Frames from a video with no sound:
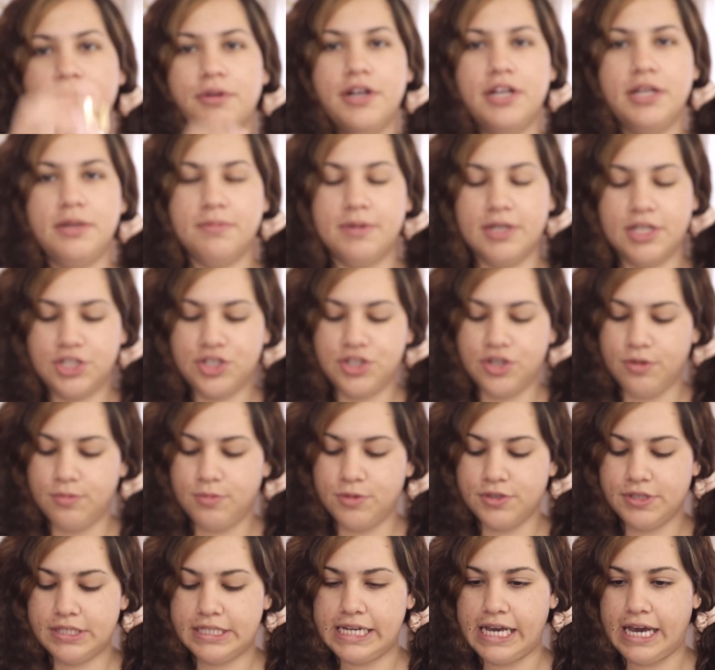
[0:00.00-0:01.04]
pretty much
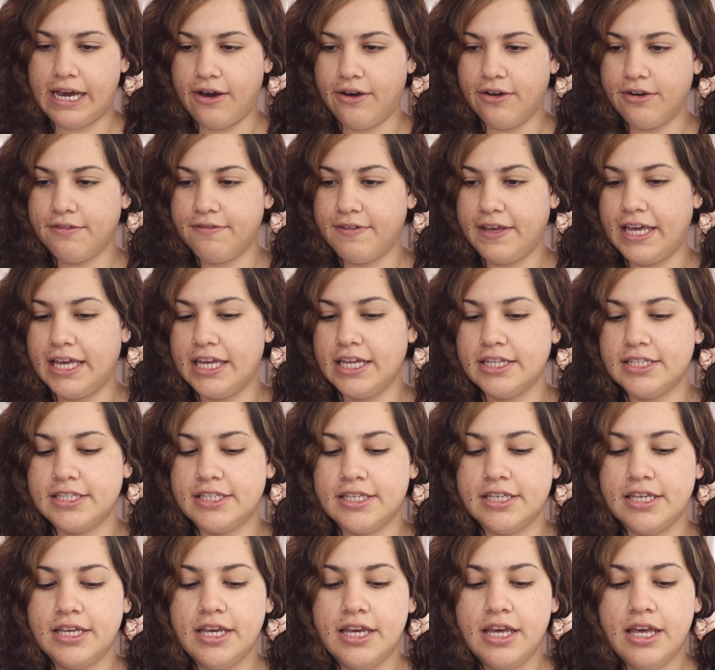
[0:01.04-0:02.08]
almost out of it.